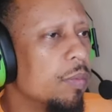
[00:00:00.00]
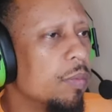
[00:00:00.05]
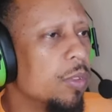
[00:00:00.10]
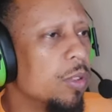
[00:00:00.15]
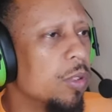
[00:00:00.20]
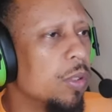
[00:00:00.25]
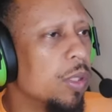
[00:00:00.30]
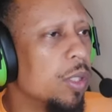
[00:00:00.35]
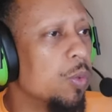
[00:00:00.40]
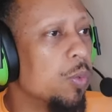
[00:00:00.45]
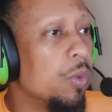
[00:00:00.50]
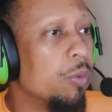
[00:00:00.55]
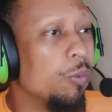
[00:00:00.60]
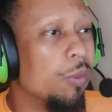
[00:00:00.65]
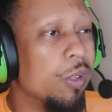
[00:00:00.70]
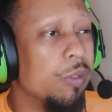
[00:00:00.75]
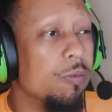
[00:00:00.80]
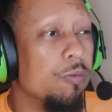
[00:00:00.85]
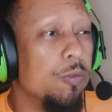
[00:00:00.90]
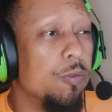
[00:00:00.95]
So this one
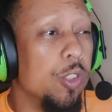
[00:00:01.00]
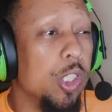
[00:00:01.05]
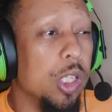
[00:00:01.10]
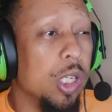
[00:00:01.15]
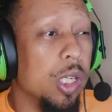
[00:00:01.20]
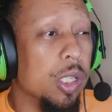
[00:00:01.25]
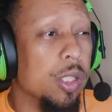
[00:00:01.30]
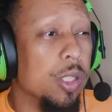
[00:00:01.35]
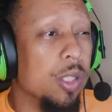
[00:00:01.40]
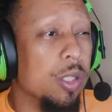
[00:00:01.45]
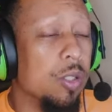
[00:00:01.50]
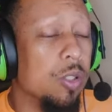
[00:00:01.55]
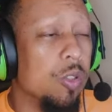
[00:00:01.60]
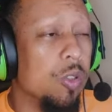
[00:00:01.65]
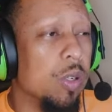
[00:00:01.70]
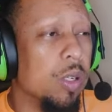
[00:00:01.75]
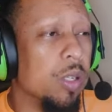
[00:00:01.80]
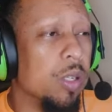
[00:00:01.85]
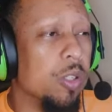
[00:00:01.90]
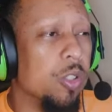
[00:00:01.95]
would have just
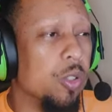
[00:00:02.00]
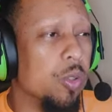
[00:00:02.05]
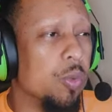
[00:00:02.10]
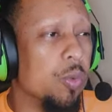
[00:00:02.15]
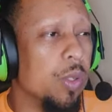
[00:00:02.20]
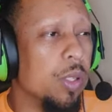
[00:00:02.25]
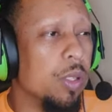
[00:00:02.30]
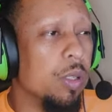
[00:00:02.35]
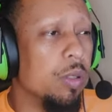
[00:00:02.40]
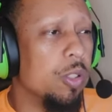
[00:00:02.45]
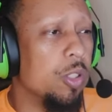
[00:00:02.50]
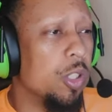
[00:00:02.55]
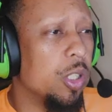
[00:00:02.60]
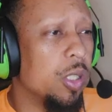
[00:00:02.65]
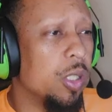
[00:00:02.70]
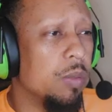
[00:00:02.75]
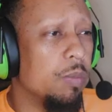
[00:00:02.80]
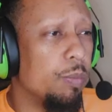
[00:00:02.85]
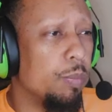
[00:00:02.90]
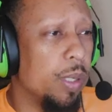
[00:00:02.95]
triggered you in,
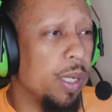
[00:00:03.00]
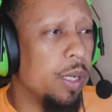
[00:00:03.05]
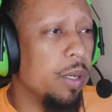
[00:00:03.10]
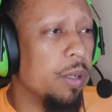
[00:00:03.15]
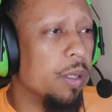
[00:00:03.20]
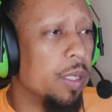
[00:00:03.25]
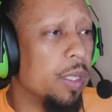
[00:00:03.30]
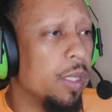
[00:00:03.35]
just barely.